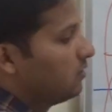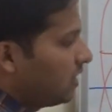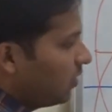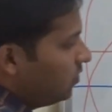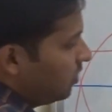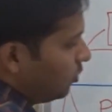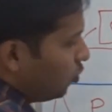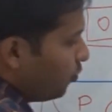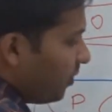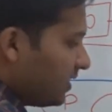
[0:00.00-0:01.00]
Now
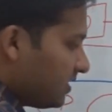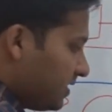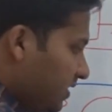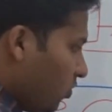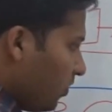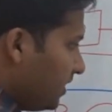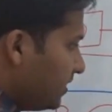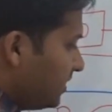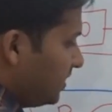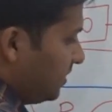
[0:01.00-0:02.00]
2 plus 0
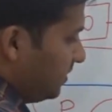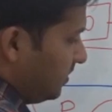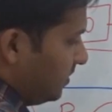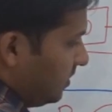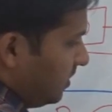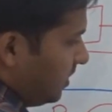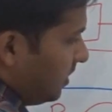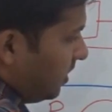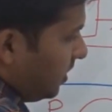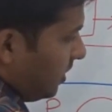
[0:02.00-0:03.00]
is
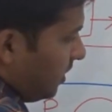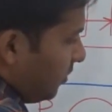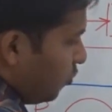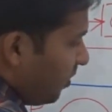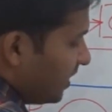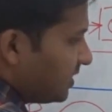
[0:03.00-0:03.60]
2.